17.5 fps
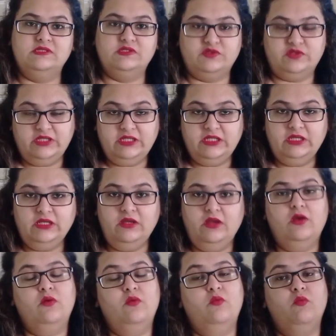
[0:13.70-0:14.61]

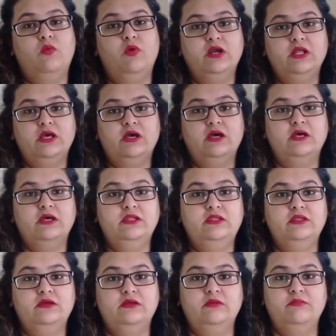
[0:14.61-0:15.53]
screening, what
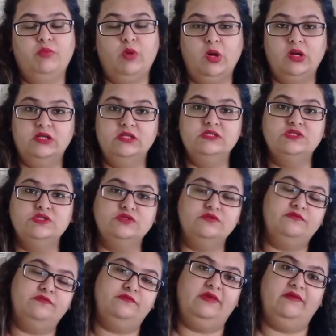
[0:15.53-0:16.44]
are the importance
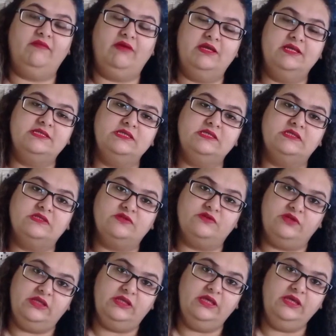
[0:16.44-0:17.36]
of KYC
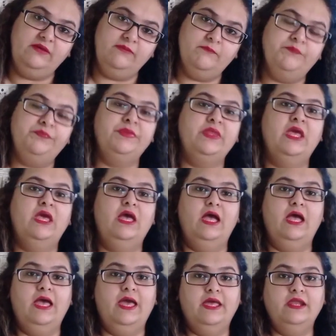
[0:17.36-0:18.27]
screening,
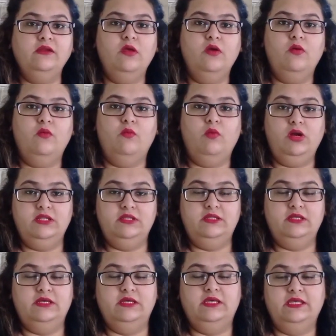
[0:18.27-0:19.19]
and what
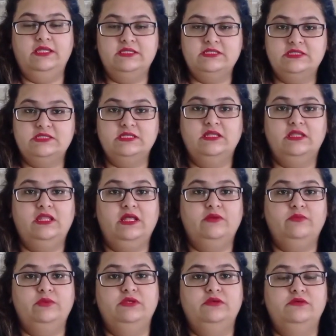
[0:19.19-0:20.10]
are the hits
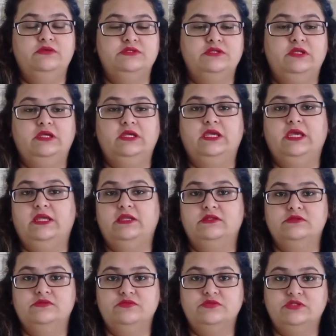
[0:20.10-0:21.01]
that we usually
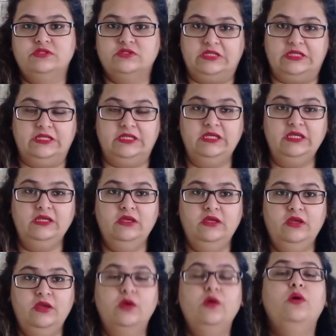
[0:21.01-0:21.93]
get into
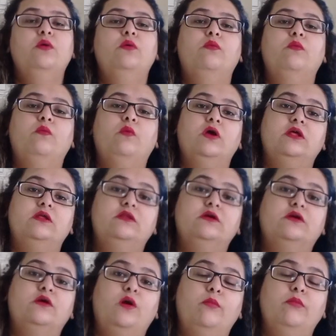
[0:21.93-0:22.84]
screening, what
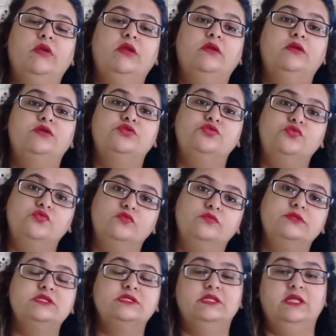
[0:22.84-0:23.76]
are the common
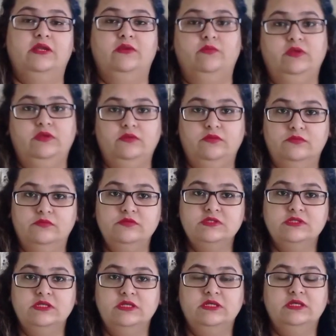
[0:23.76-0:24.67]
tools that we
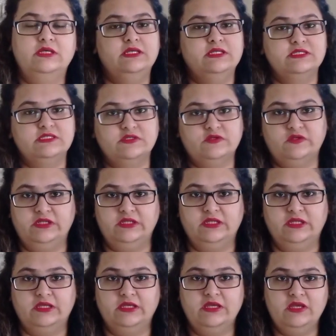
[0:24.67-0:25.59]
use in
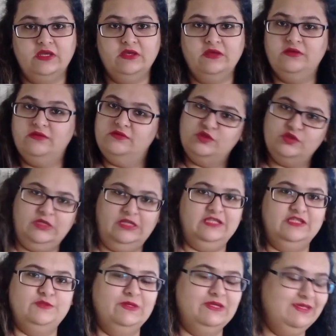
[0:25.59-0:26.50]
screening. So
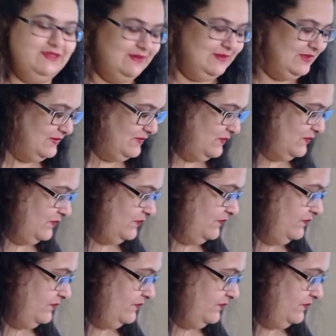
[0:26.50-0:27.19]
let's begin.